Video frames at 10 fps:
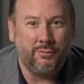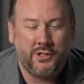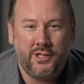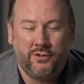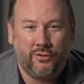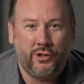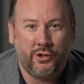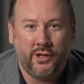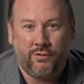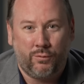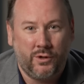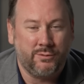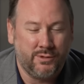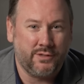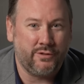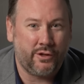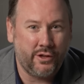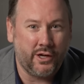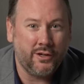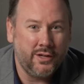The machine's only looking for one specific
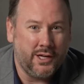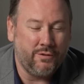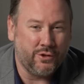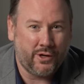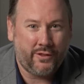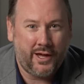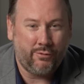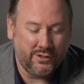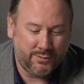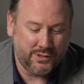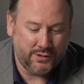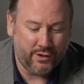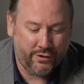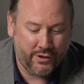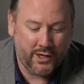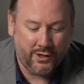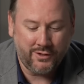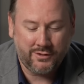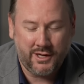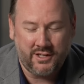thing, and if you trick that one specific thing, in
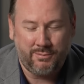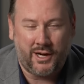this case